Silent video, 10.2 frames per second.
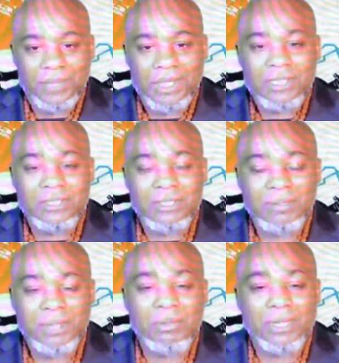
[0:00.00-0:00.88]
Some
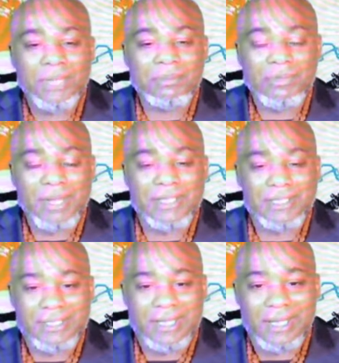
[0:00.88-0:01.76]
people keep trying to
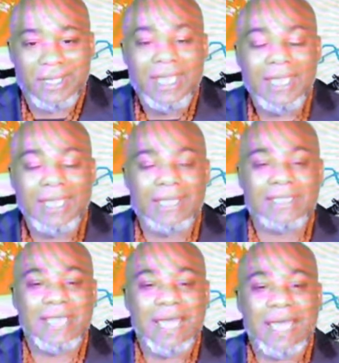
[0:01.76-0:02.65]
say it is
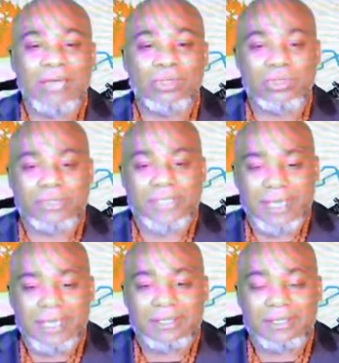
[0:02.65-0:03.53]
how you say
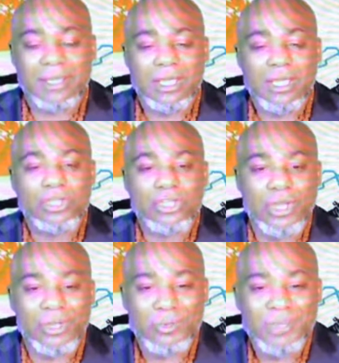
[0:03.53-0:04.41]
it.
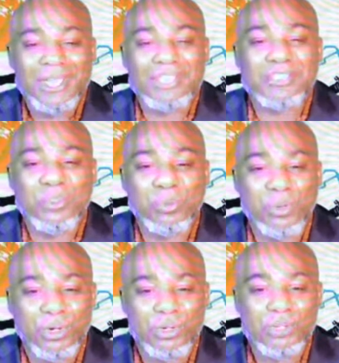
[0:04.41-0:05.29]
No, it's the
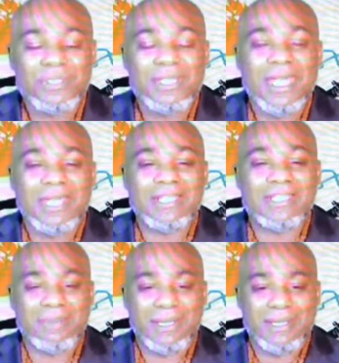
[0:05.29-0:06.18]
words and its
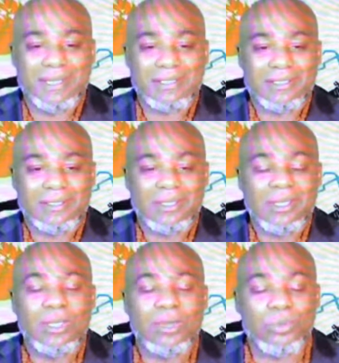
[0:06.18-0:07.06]
meanings.
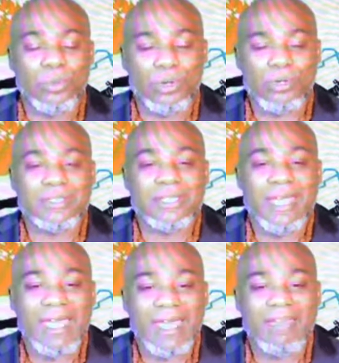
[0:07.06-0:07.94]
Words
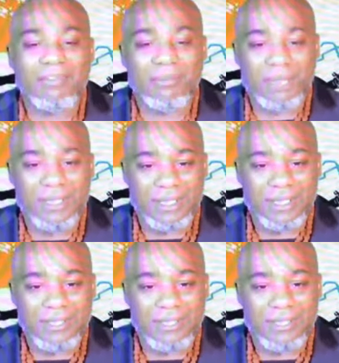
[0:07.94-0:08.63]
have meanings.